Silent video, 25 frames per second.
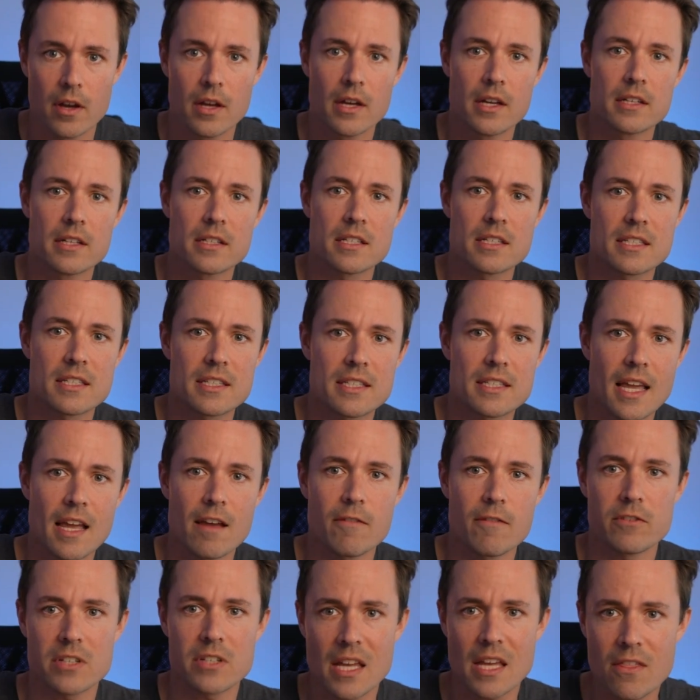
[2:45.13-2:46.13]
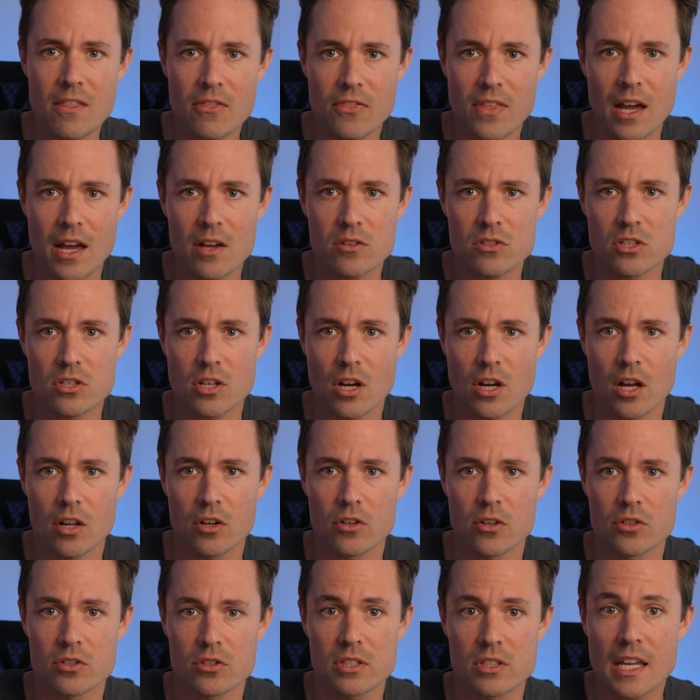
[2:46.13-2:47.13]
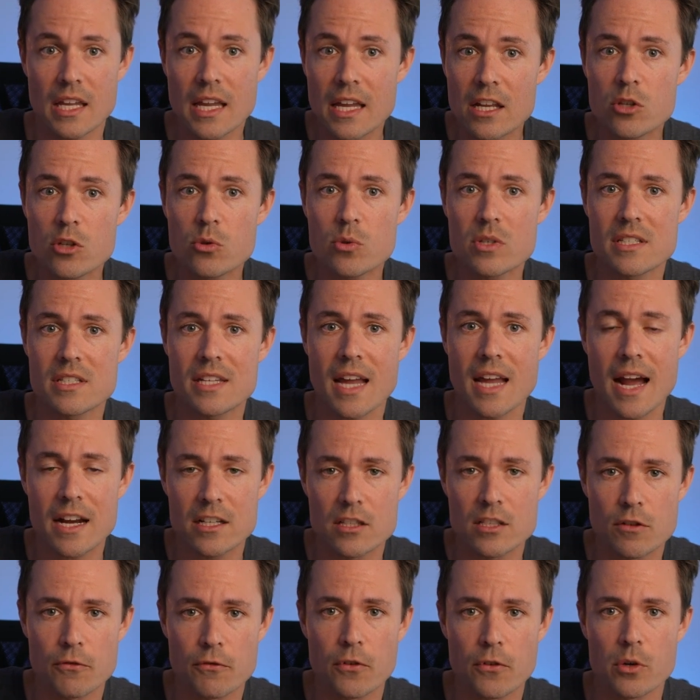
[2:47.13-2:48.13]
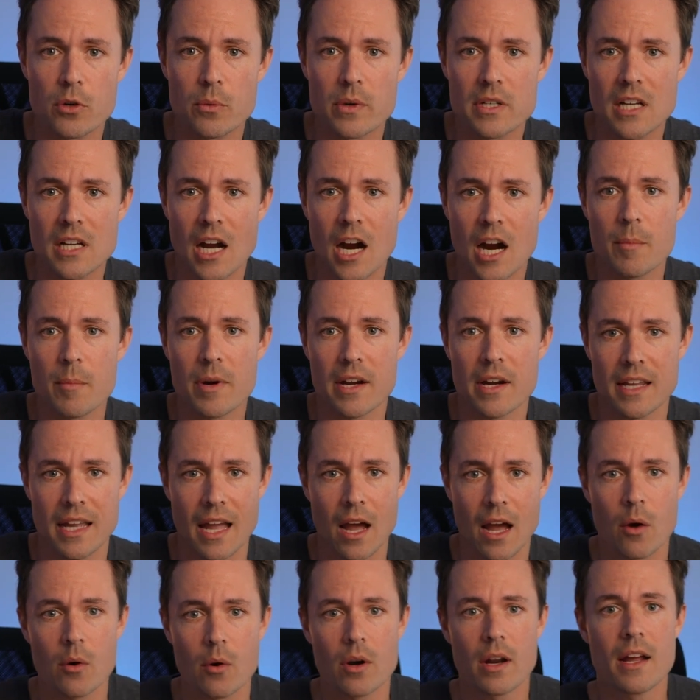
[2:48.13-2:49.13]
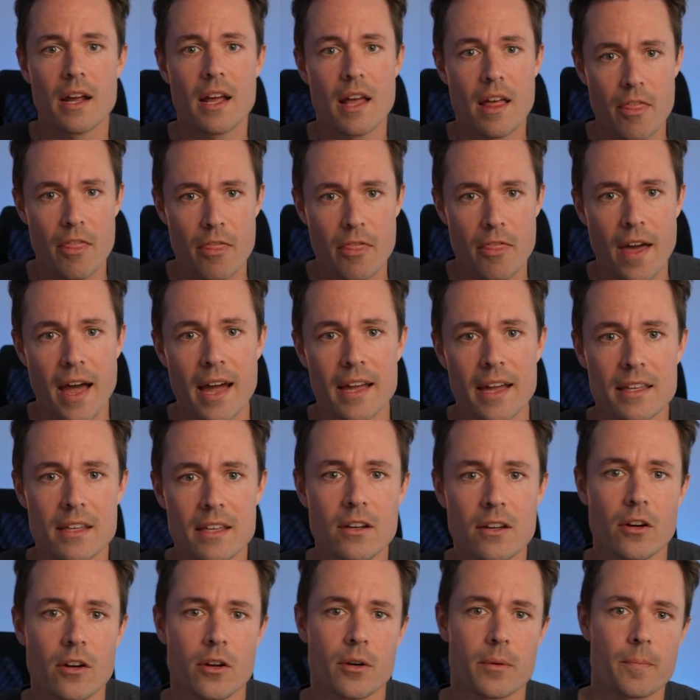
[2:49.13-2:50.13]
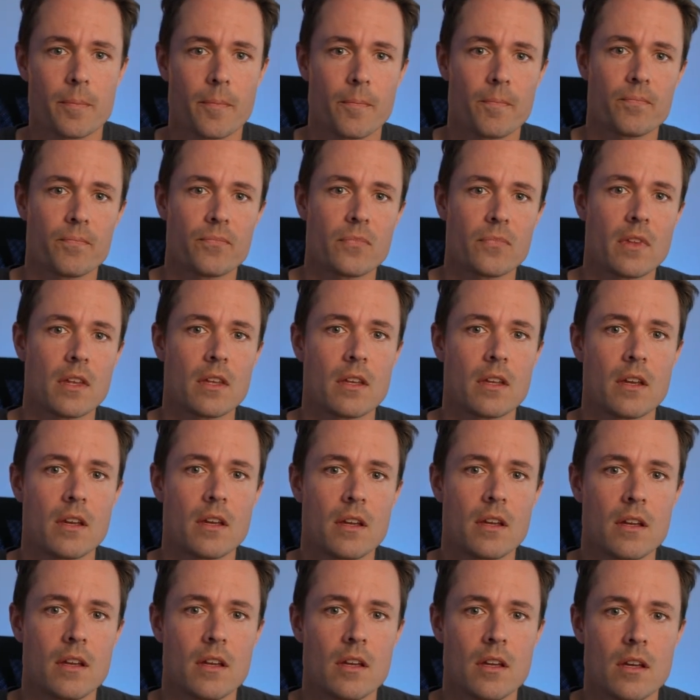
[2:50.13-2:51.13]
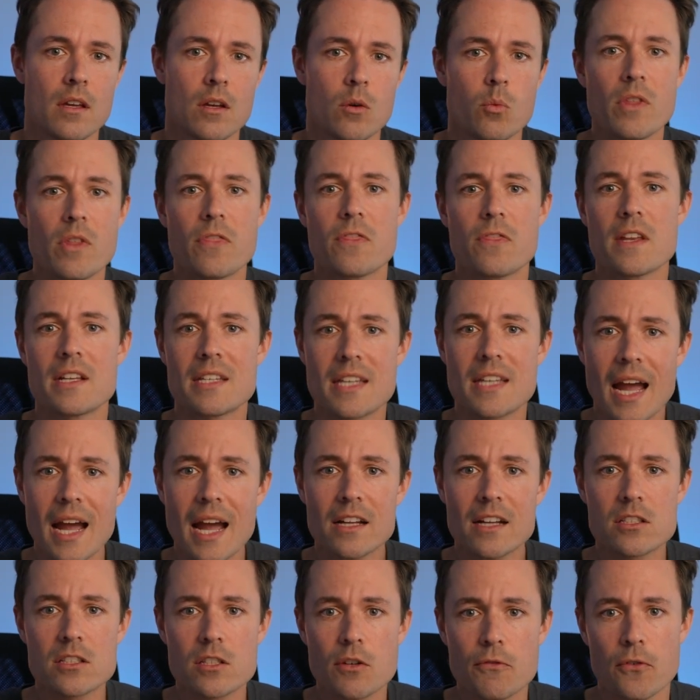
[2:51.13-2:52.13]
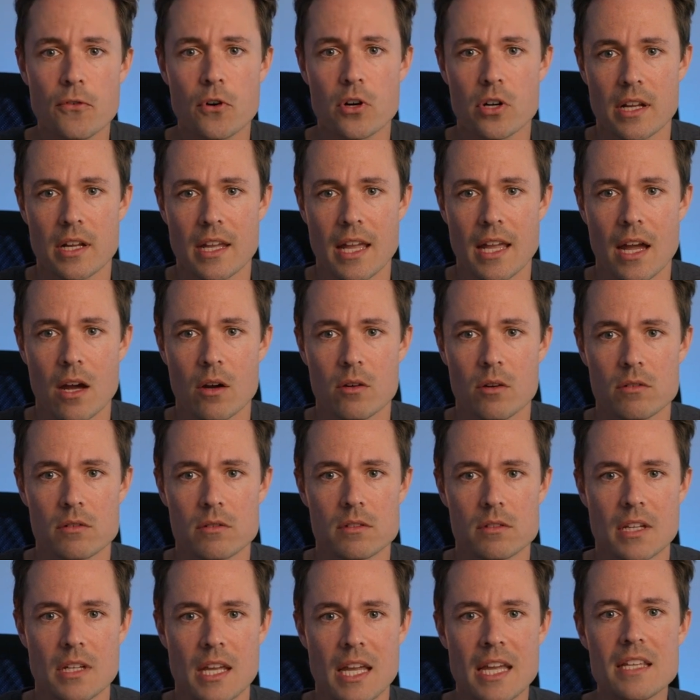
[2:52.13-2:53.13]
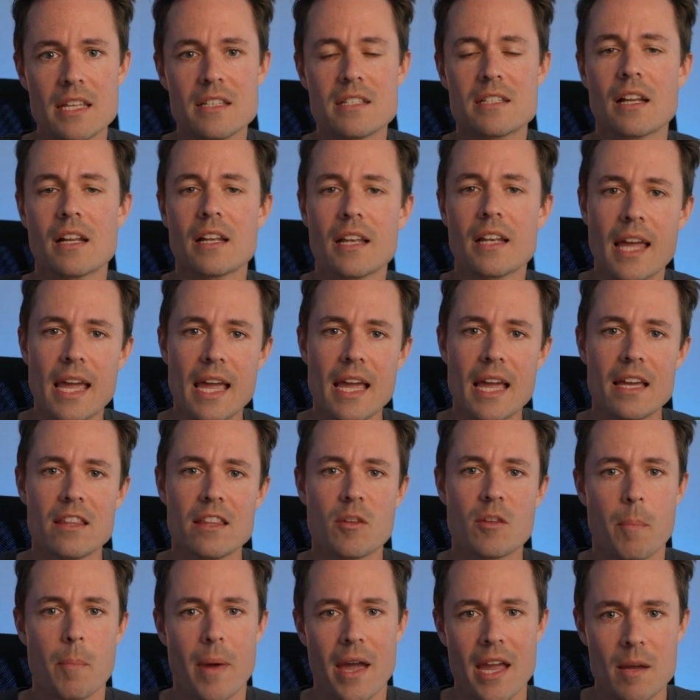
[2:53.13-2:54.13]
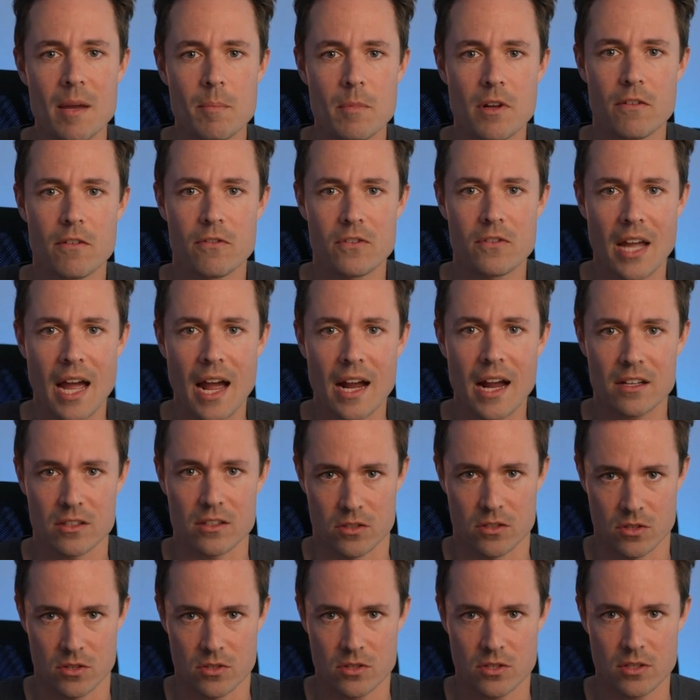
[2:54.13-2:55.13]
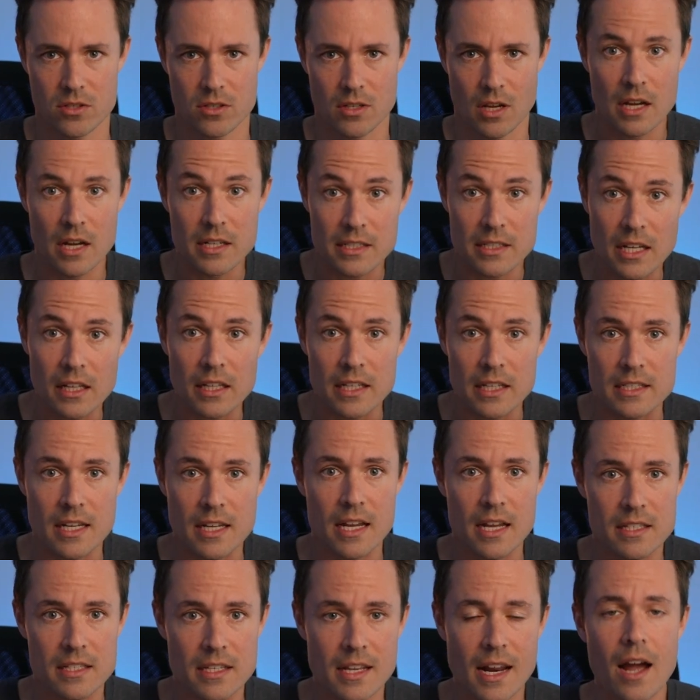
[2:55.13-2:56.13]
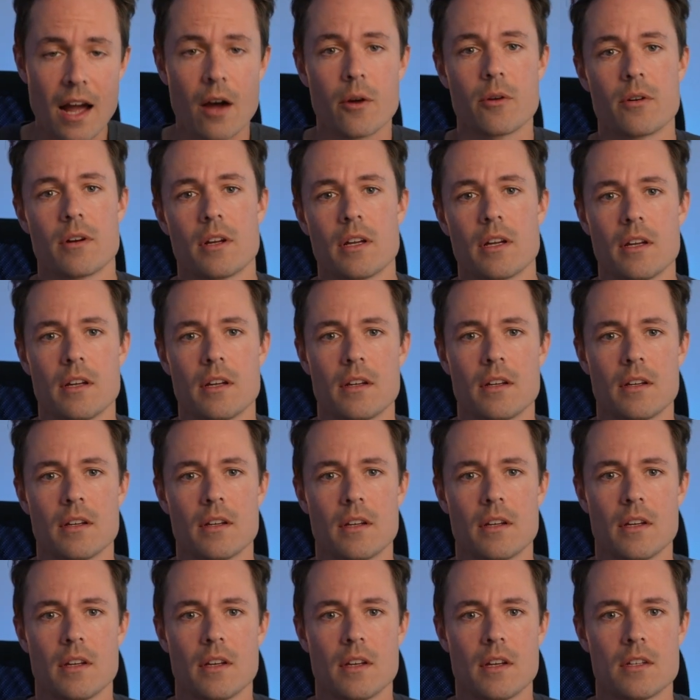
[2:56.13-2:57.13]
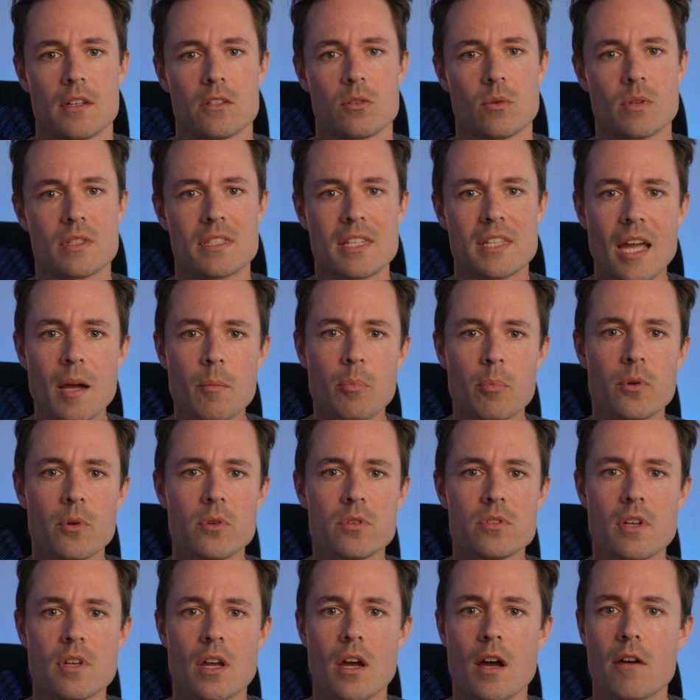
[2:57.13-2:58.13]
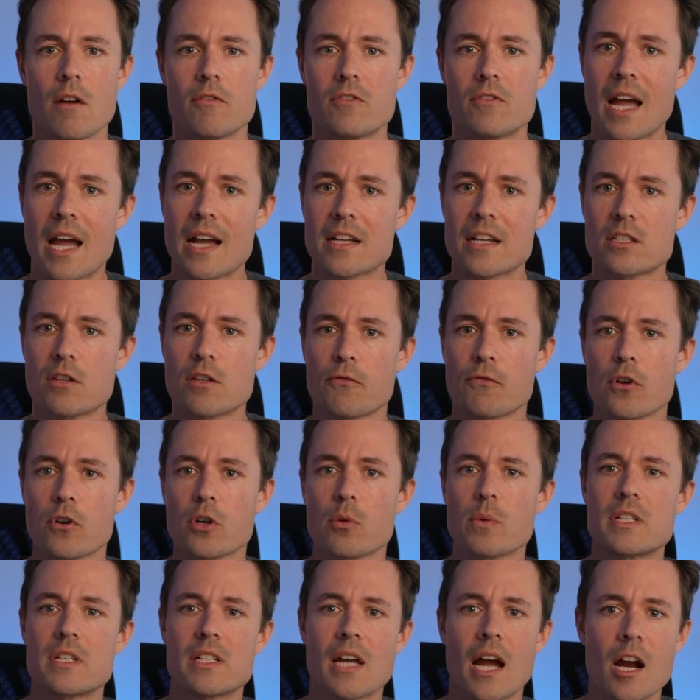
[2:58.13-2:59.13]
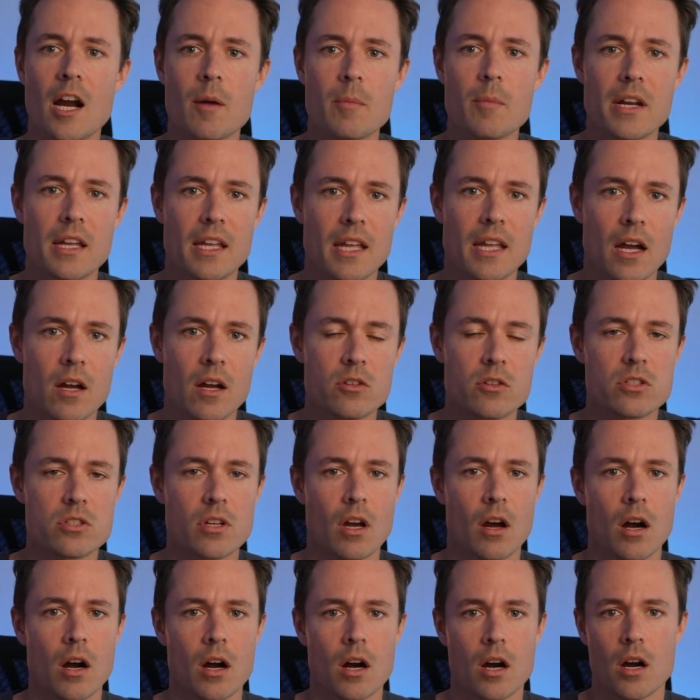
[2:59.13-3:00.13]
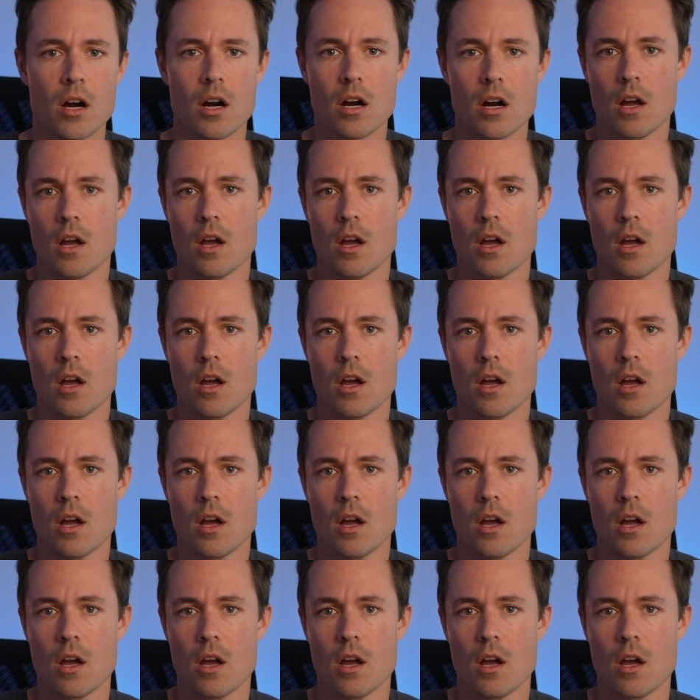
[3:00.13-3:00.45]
to save $10,000 into his tax-deferred retirement account that year. With the tax-deferred account, he's delaying the payment of taxes until he takes it out. So examples of tax-deferred retirement accounts are